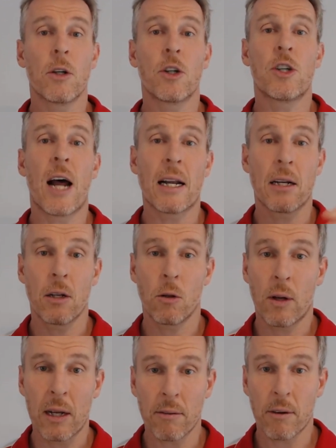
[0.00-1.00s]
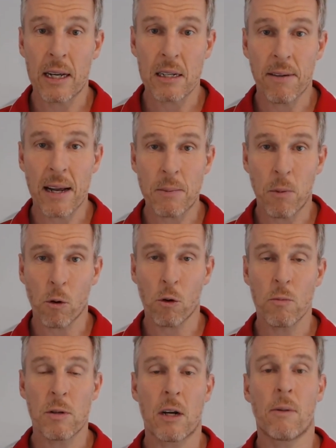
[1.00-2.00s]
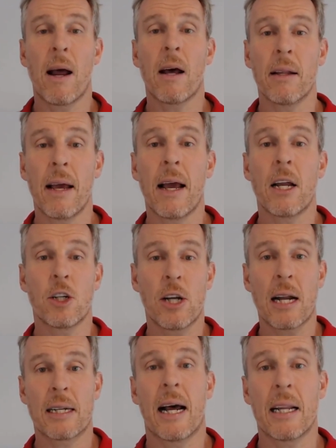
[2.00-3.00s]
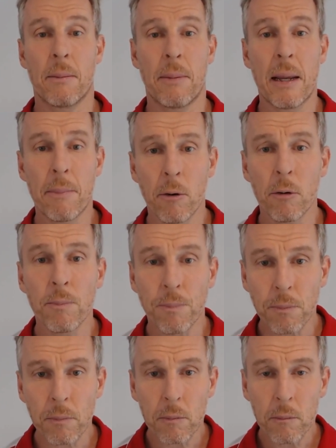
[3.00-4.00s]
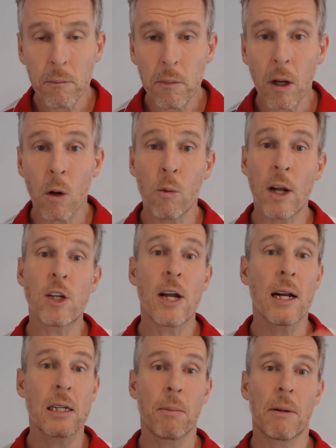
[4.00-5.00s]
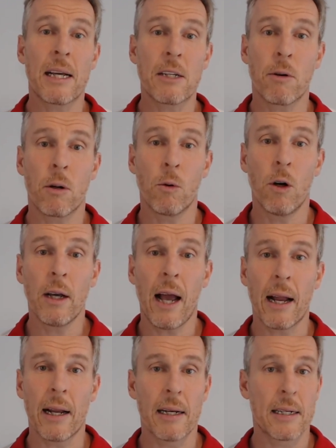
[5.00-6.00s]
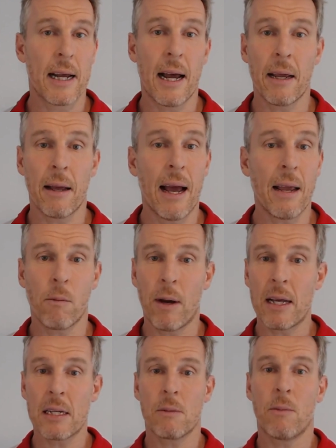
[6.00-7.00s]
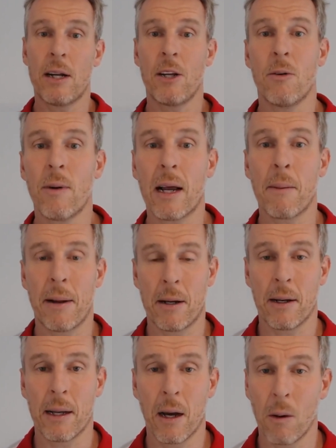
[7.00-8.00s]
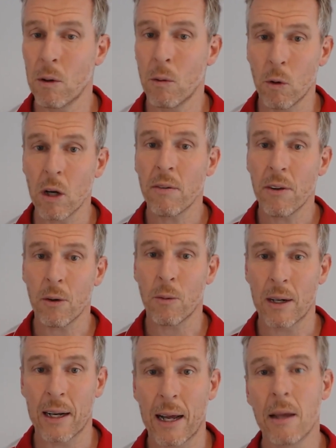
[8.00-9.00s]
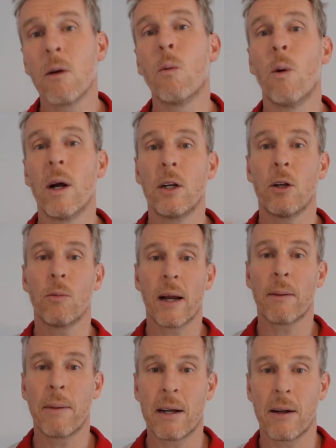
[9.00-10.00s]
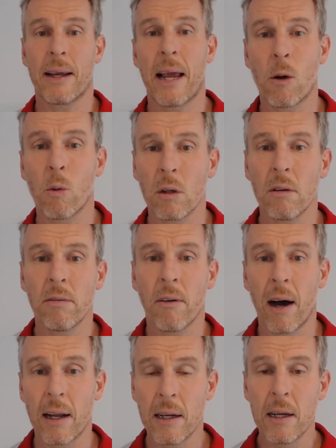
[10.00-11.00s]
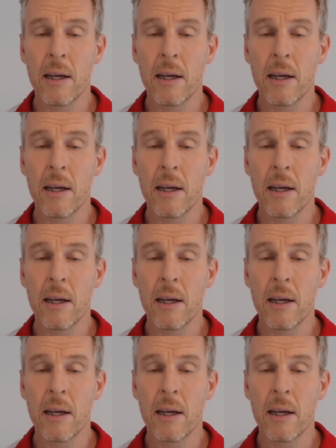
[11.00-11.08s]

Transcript: chat, look in the various Facebook groups that are out there, chat to other people, reach out to a place you want to work at and say, hey, where do you recommend I want to work for you one day? Where do you recommend I get qualified?